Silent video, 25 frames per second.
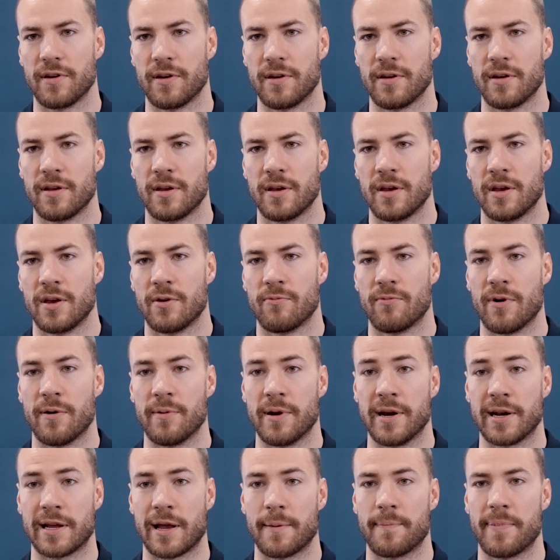and where we
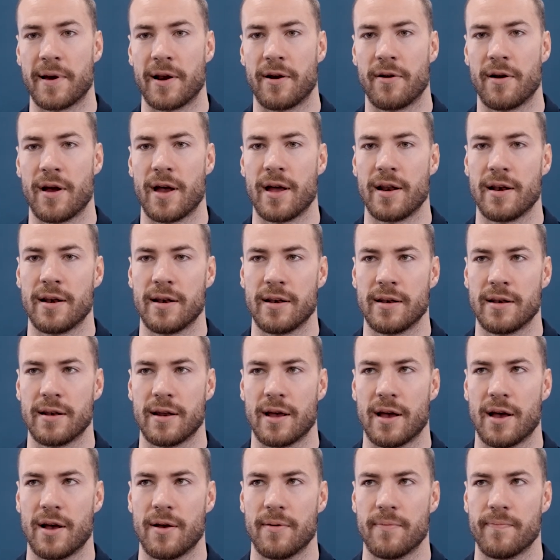need to get better at.
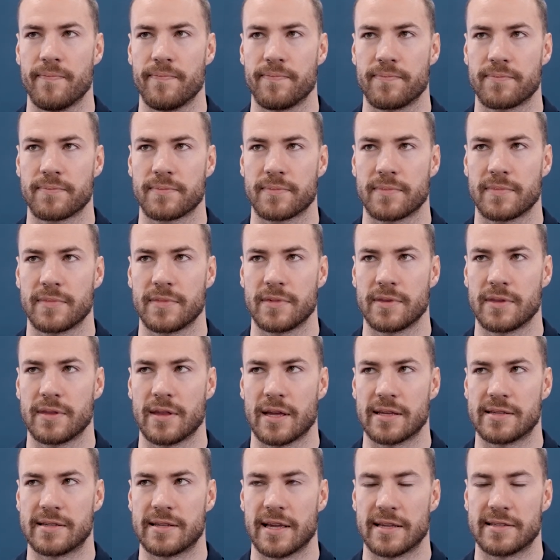And
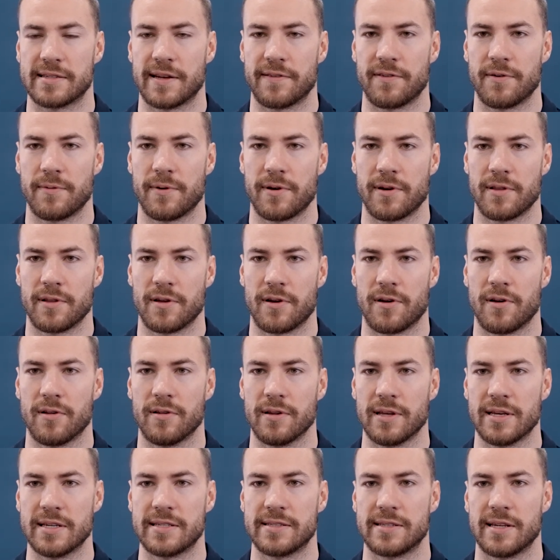that's everyone on the whole
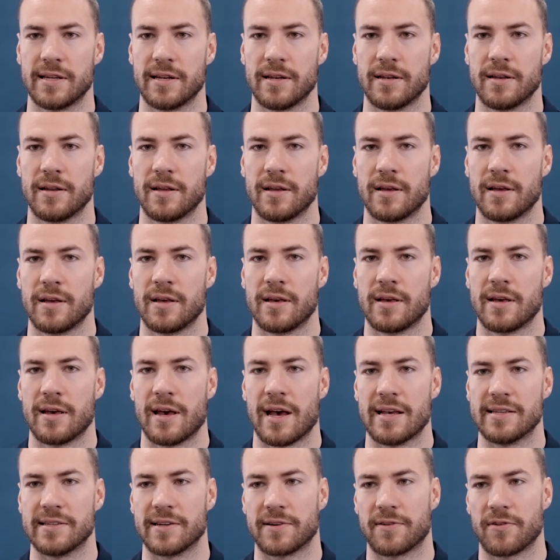list. And
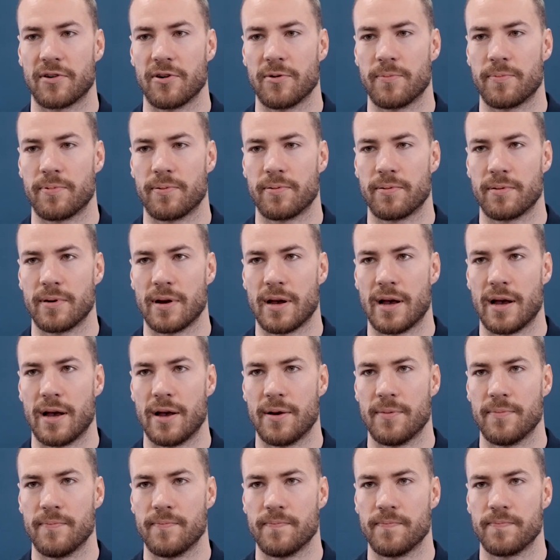as a group,
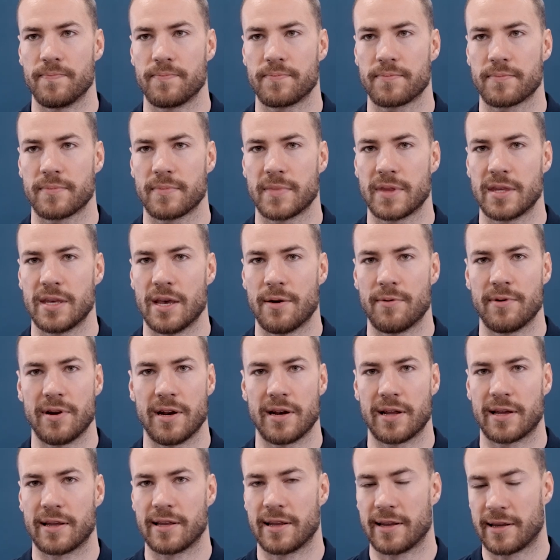yeah, we need
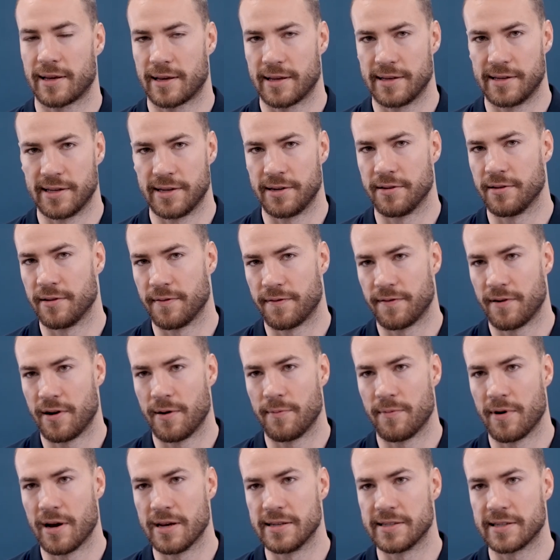to continually
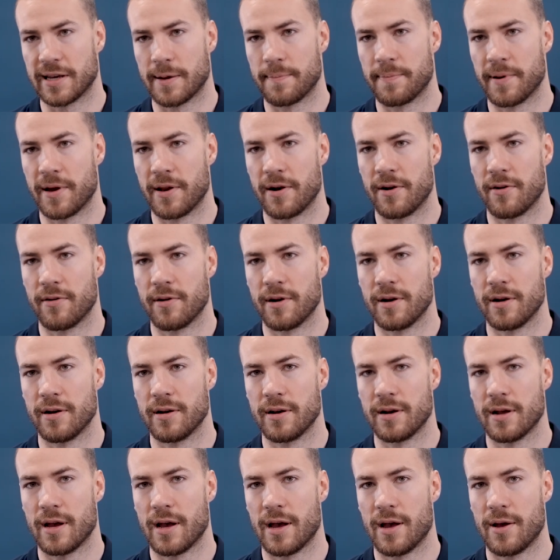find ways to get better,
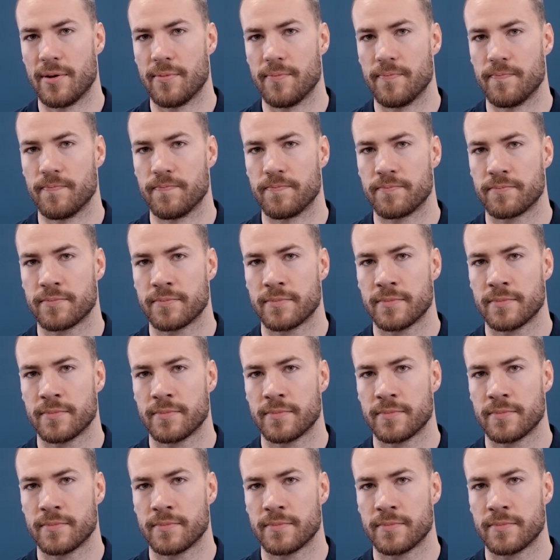and